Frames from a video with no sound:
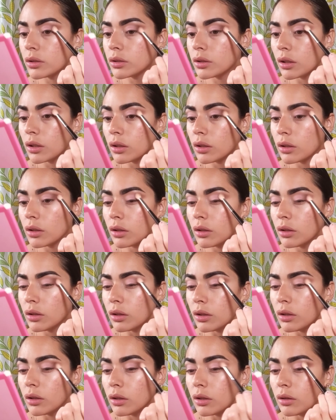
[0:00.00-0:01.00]
a
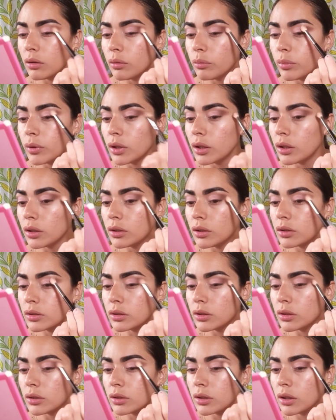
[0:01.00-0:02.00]
little bit, just a
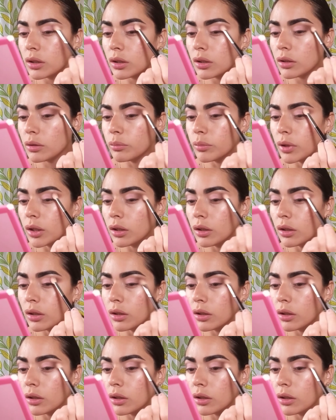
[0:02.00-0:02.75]
tiny bit.